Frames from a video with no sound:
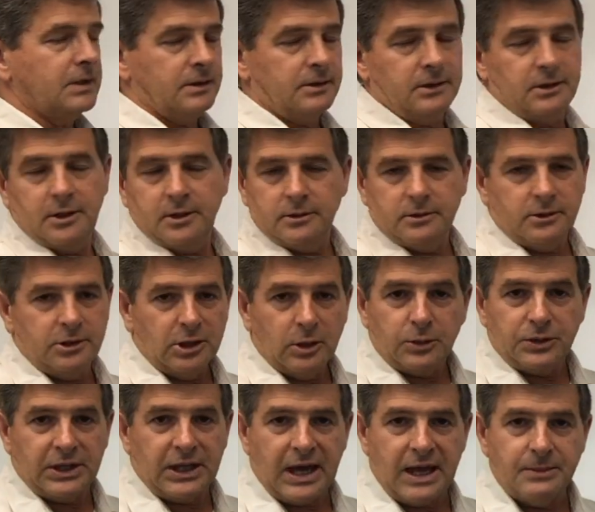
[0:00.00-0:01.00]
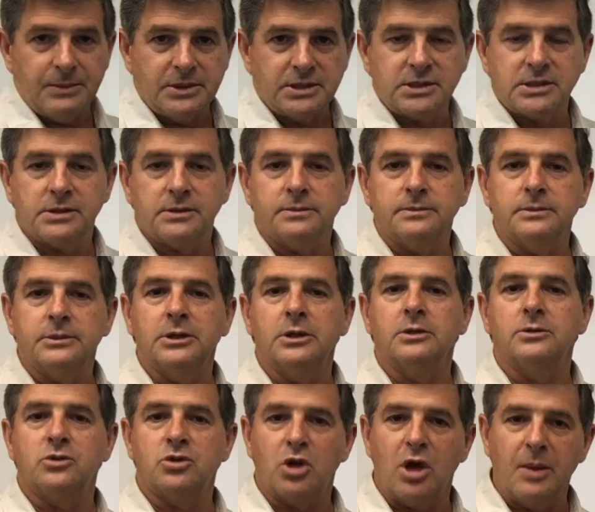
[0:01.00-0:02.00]
you know what the game is.
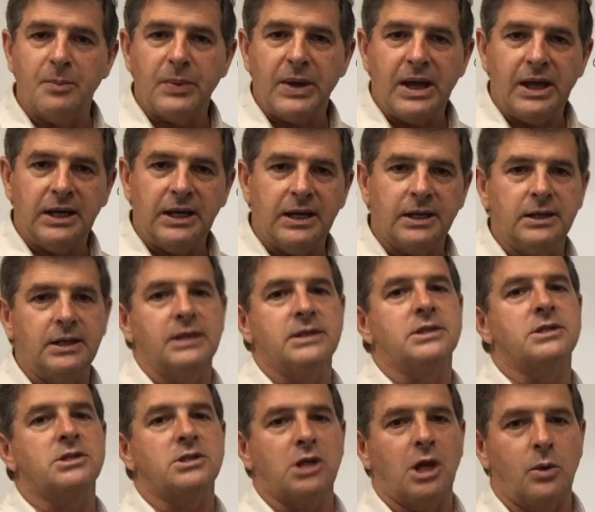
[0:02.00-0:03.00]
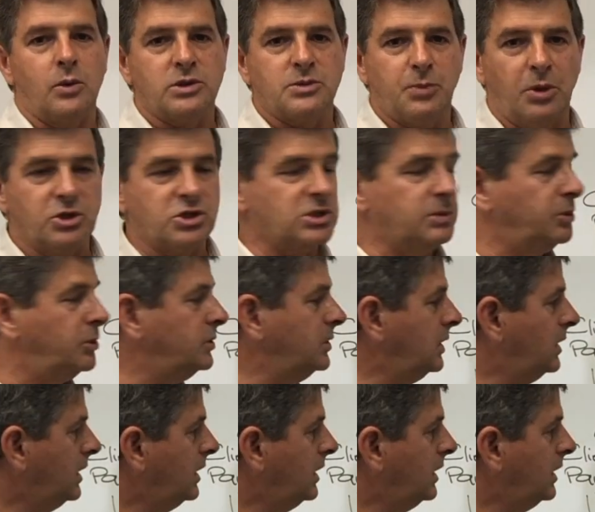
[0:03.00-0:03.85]
Try and pay it out as slow as possible.